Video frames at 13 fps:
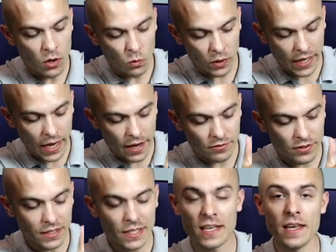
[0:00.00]
We
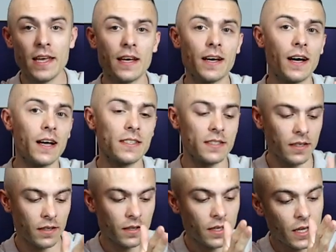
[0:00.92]
have the
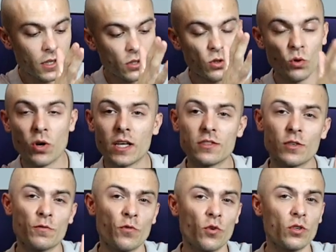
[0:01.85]
CASTLE
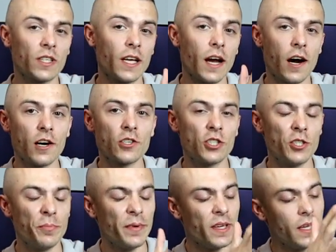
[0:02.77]
240
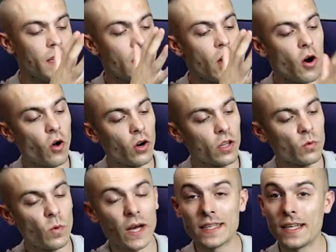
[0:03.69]
RGB
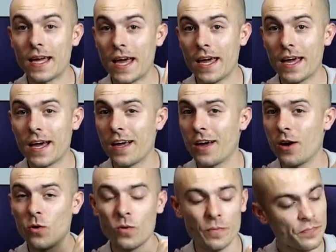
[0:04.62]
all-in-one
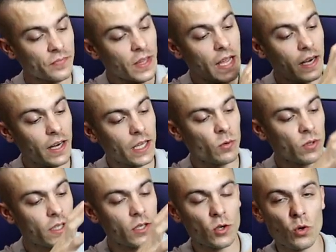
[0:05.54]
AIO
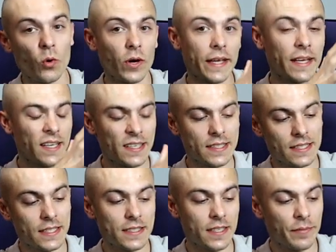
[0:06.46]
liquid cooling
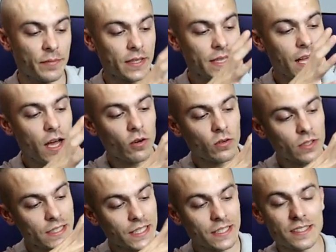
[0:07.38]
system. Now,
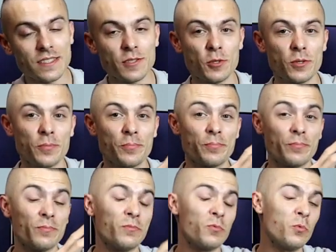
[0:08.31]
this is
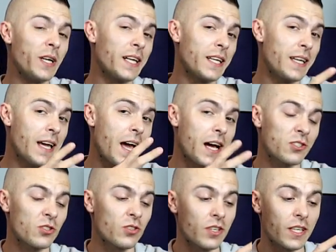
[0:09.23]
really
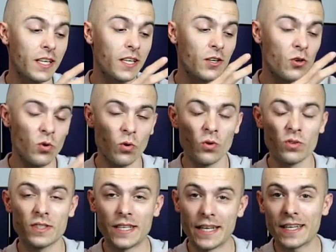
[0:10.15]
actually
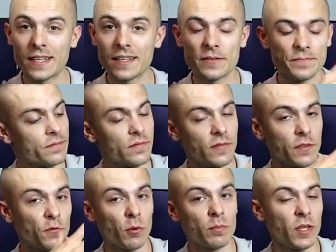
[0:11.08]
cool thing
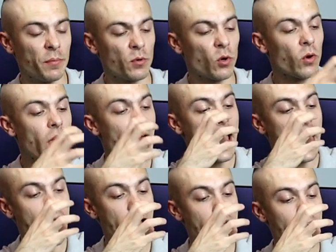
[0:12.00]
from Deepcool,
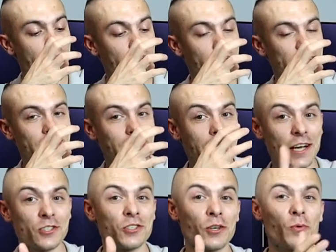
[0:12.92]
and
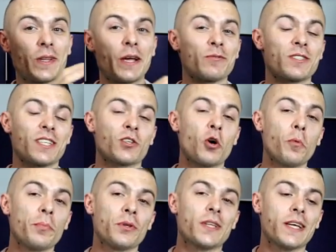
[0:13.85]
actually when I was at
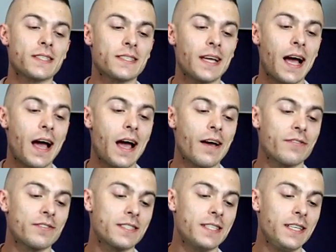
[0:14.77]
Computex
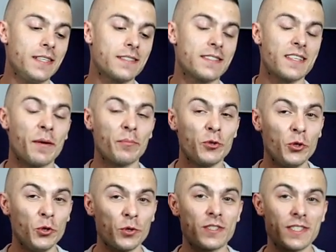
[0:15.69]
I've seen some
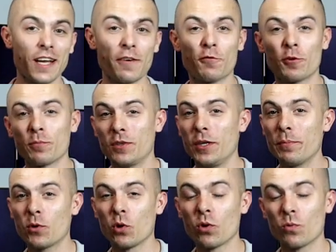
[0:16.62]
new stuff from
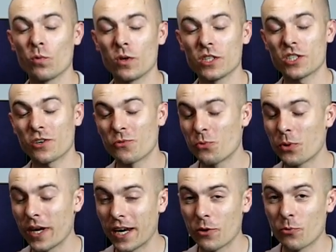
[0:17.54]
Deepcool which are
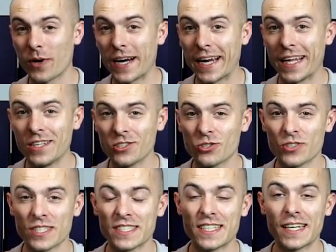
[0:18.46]
really
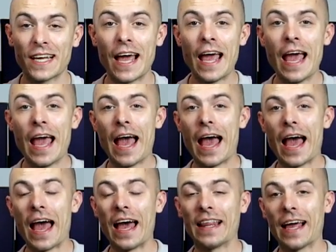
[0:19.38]
interesting,
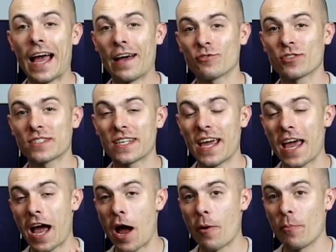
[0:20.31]
and I have to
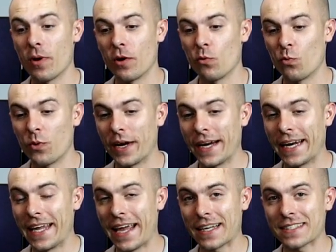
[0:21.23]
say I'm
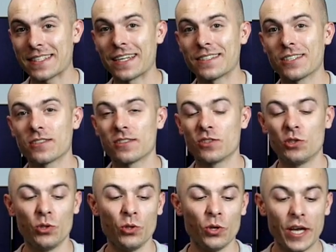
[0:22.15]
really excited
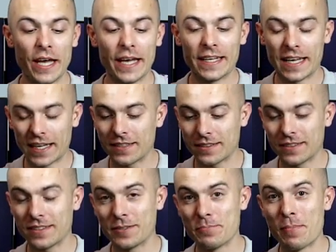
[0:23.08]
to
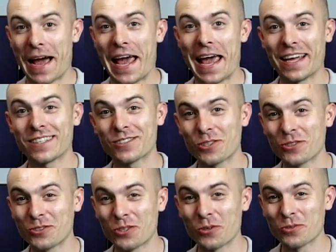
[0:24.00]
get my hands
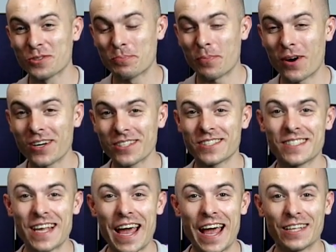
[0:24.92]
on those
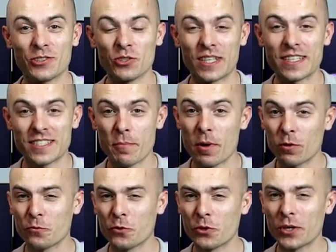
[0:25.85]
parts and to test them
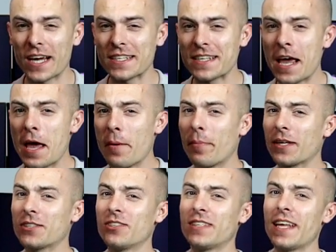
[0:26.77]
out for you guys.
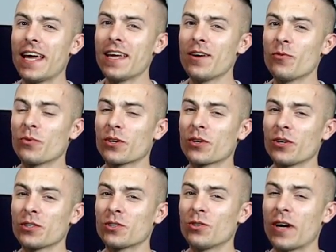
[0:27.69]
But today we're
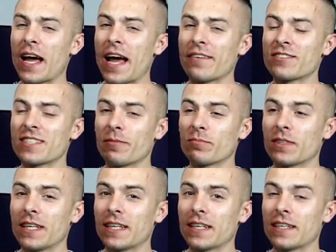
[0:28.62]
going to have
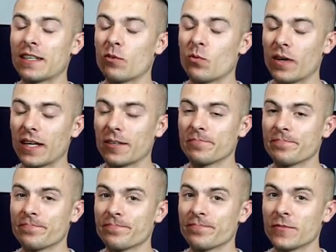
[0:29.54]
something, well,
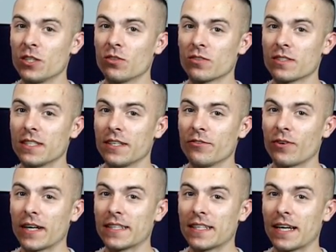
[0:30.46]
you'll see
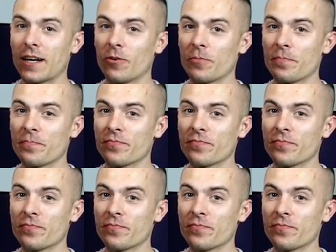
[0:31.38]
right now.